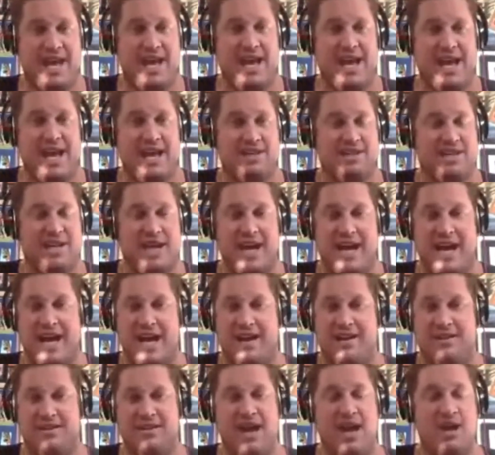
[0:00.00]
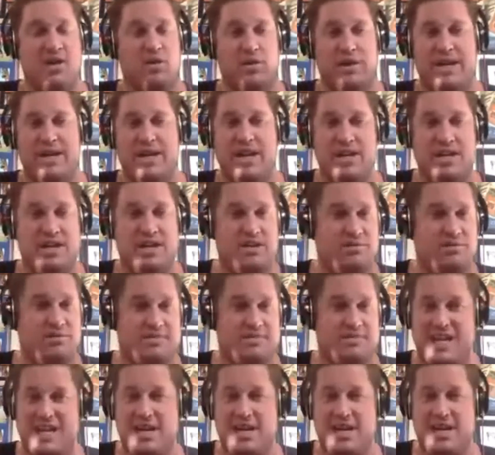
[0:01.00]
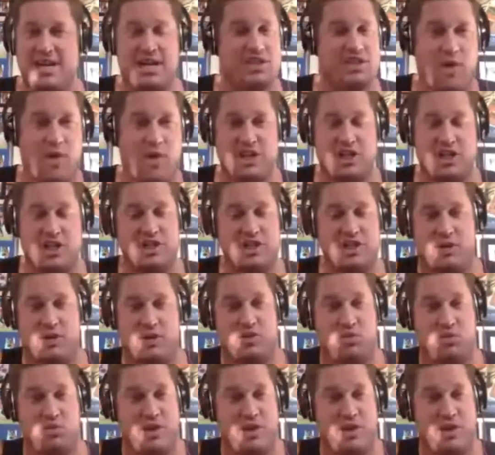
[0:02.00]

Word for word: And uh, not only can you send us questions,